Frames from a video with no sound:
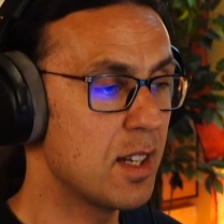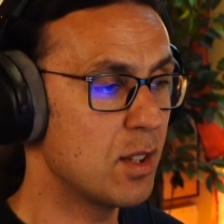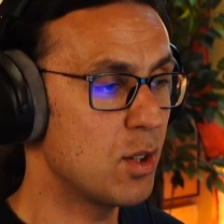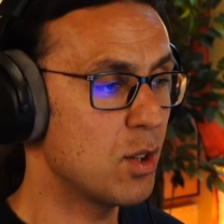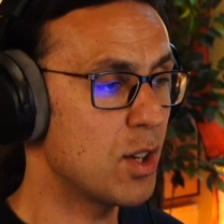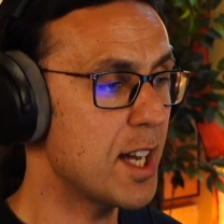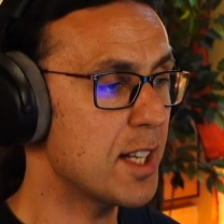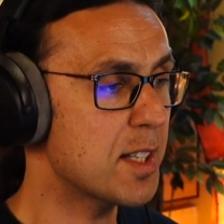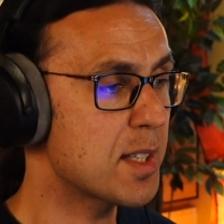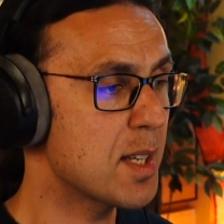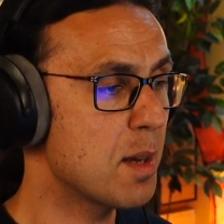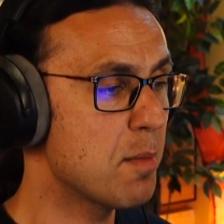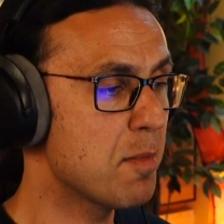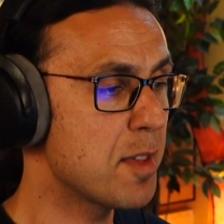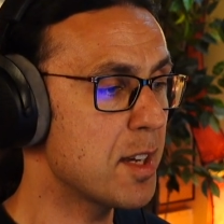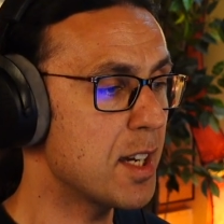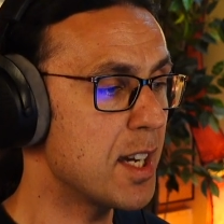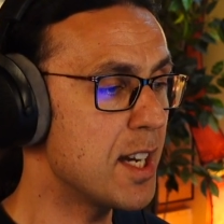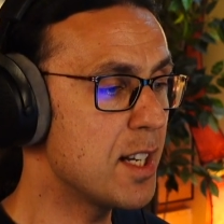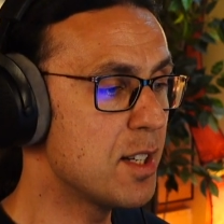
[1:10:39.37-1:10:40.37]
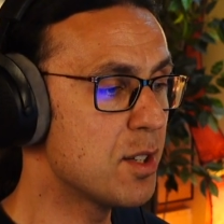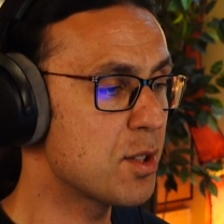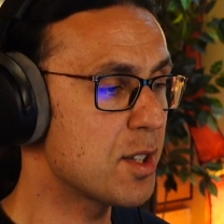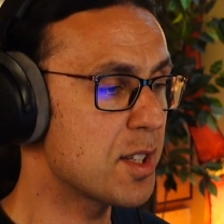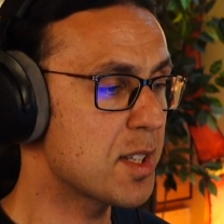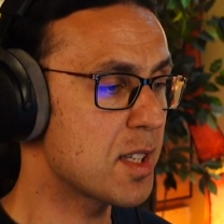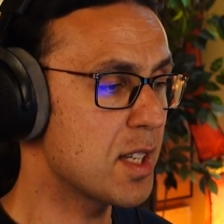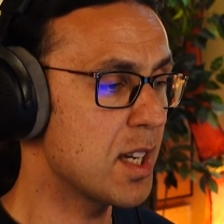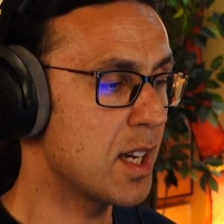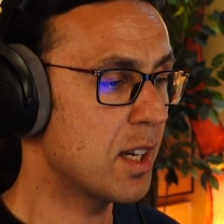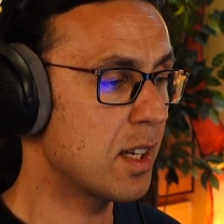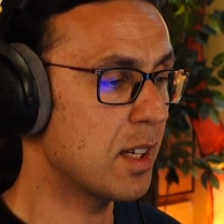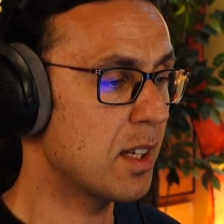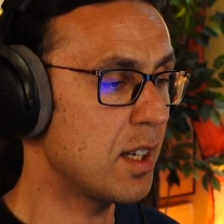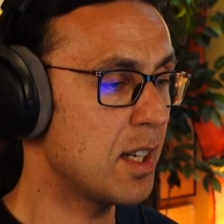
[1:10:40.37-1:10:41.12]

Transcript: You get something interesting